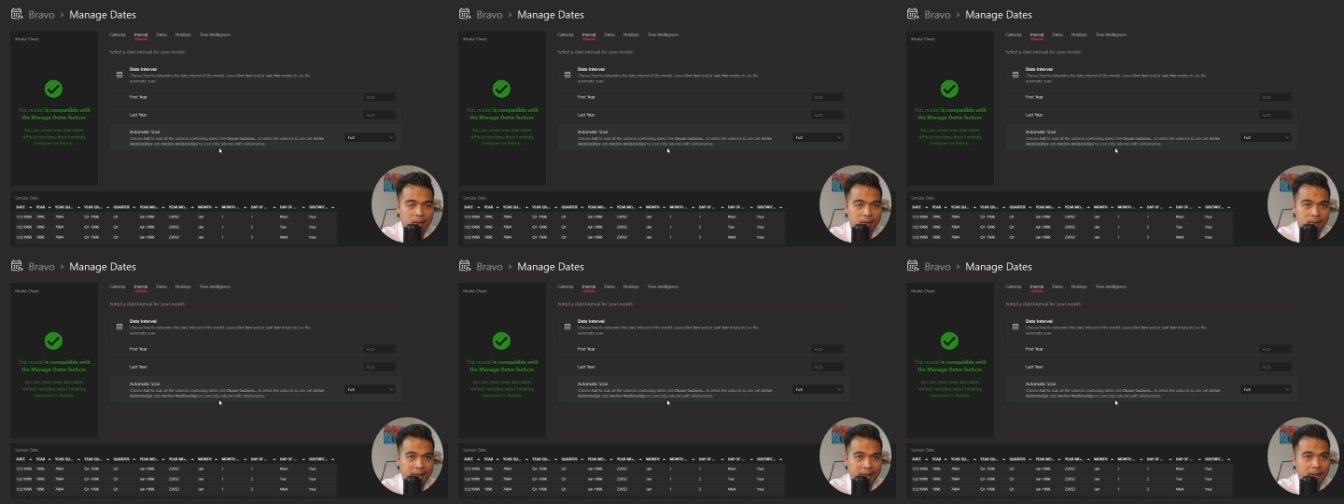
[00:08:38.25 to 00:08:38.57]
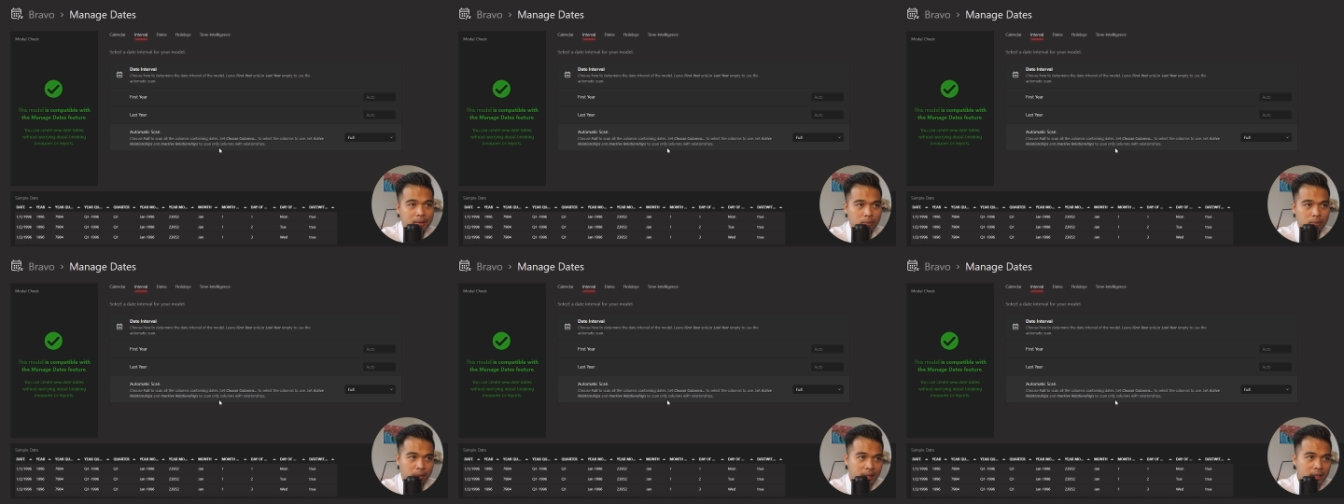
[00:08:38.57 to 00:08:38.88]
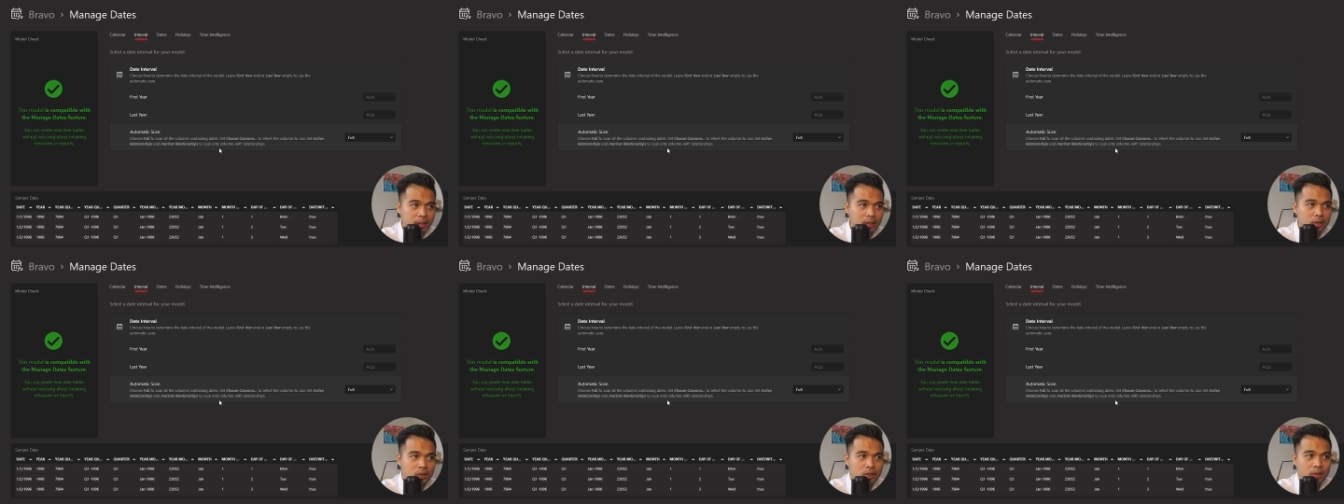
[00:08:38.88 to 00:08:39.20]
date
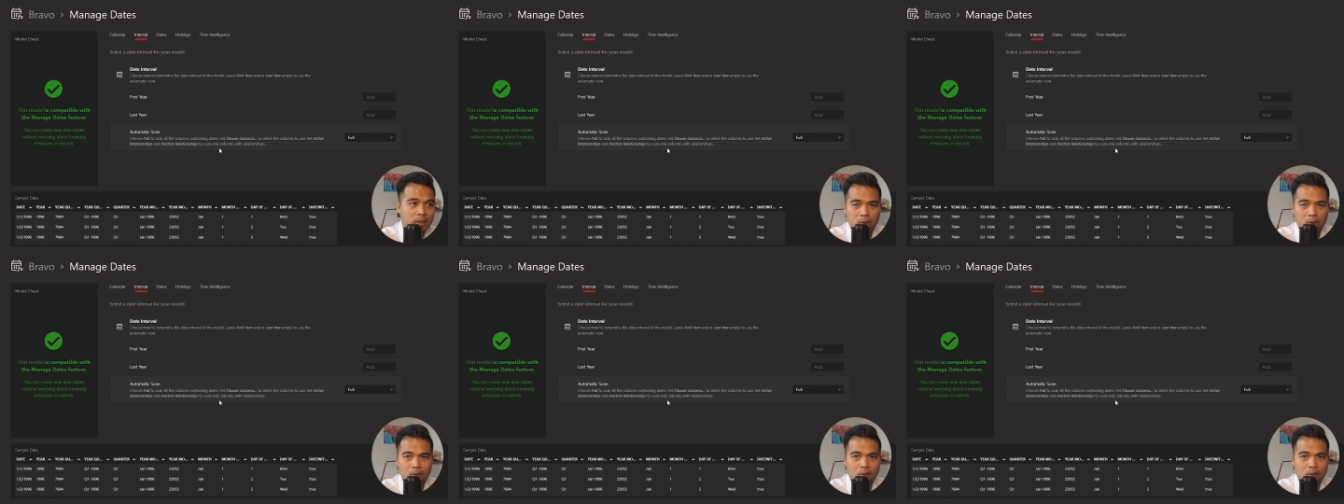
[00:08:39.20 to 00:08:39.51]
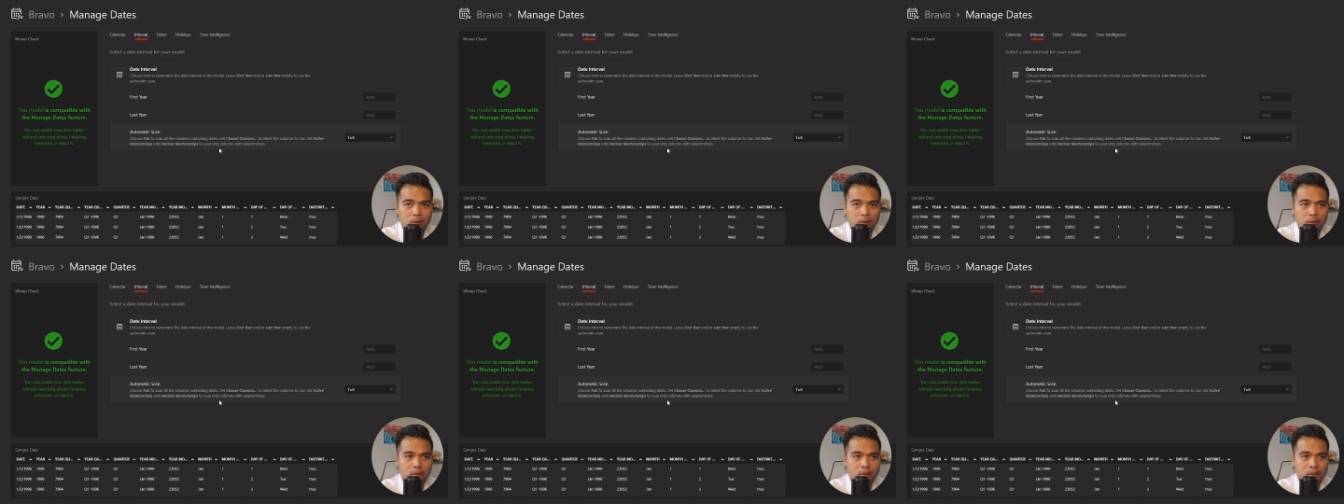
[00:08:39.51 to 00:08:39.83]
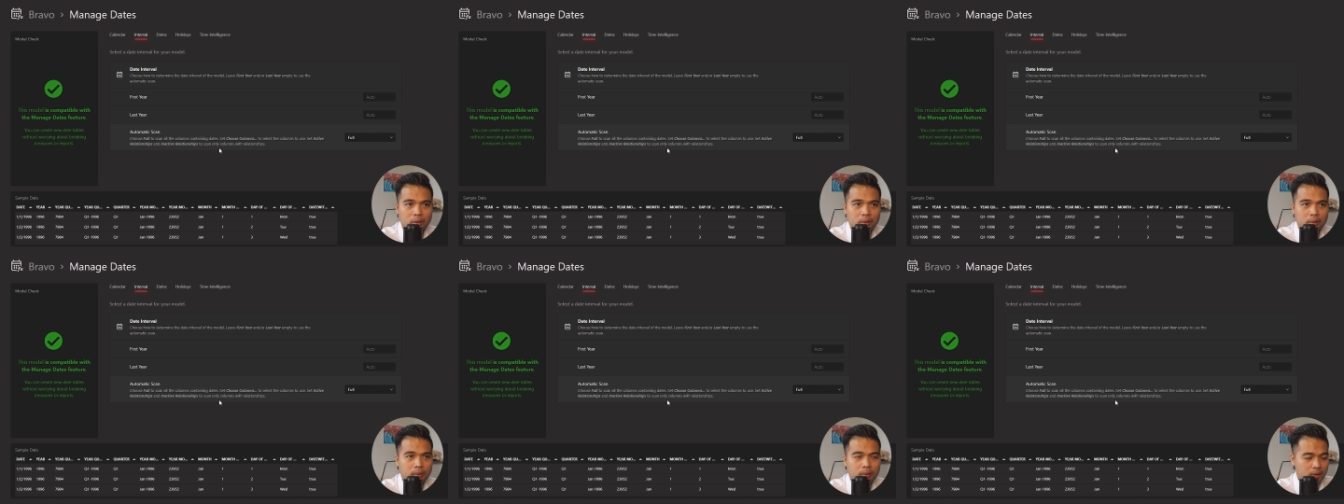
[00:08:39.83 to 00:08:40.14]
range
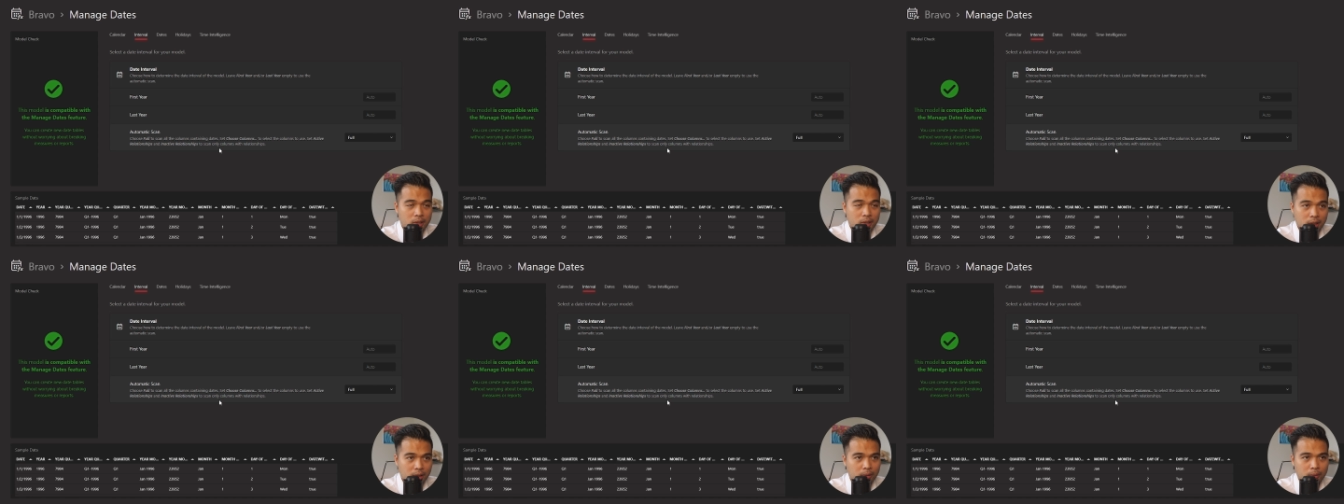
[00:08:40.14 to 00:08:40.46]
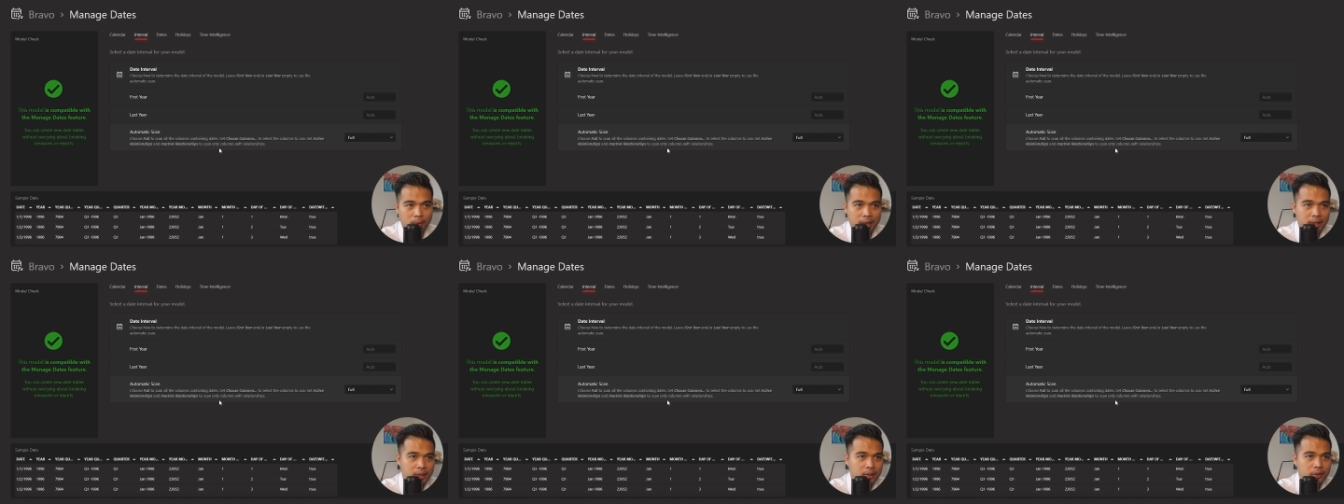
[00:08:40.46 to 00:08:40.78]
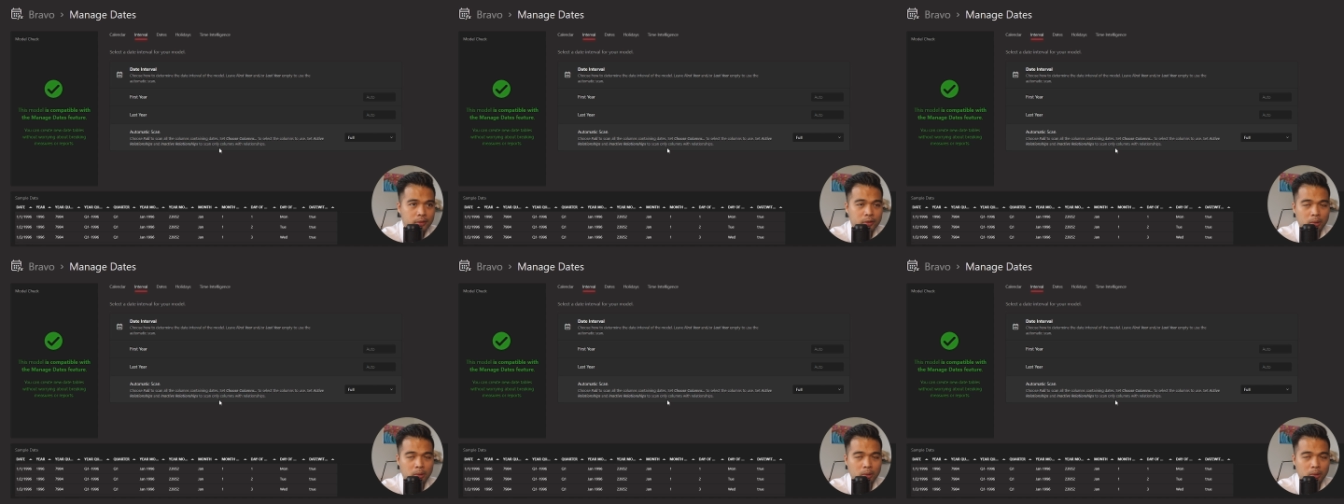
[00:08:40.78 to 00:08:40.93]
or year range,